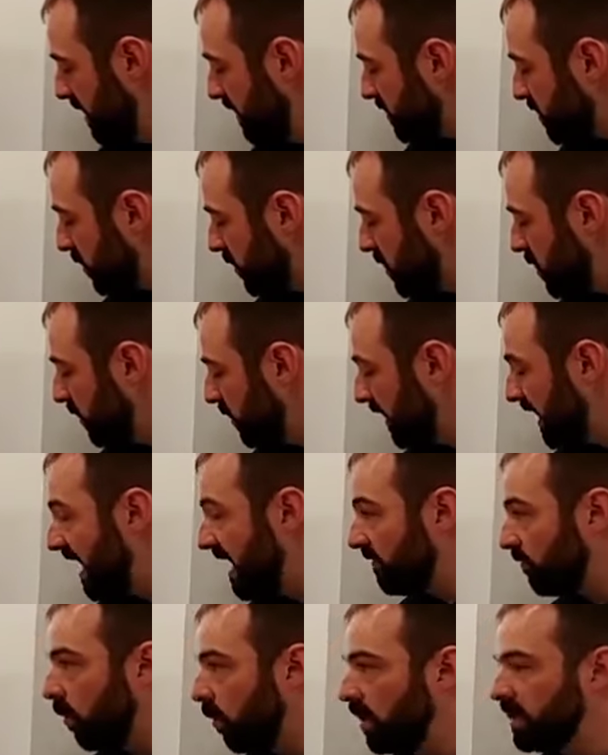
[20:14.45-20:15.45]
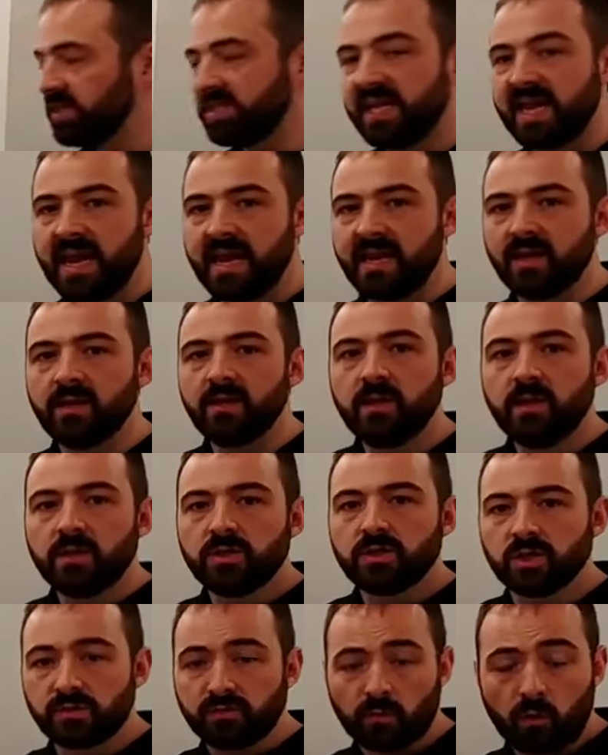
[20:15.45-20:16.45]
So that you can have one tank
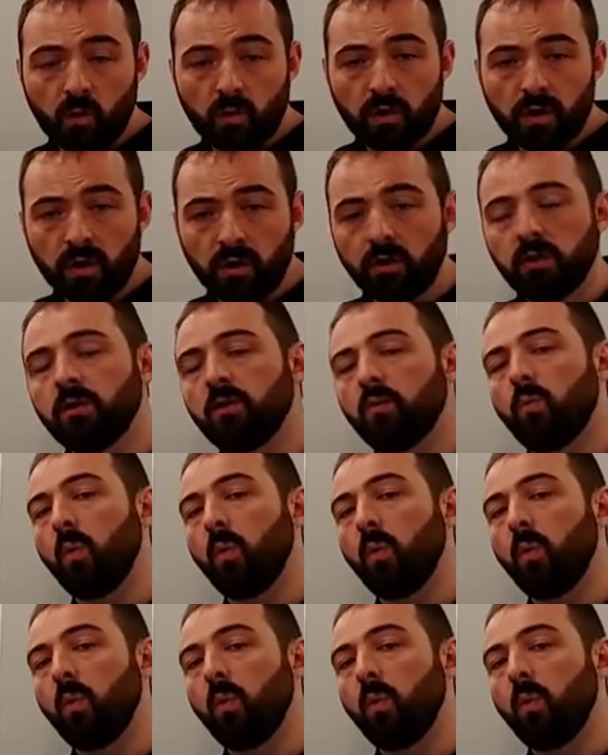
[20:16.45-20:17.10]
just for oil,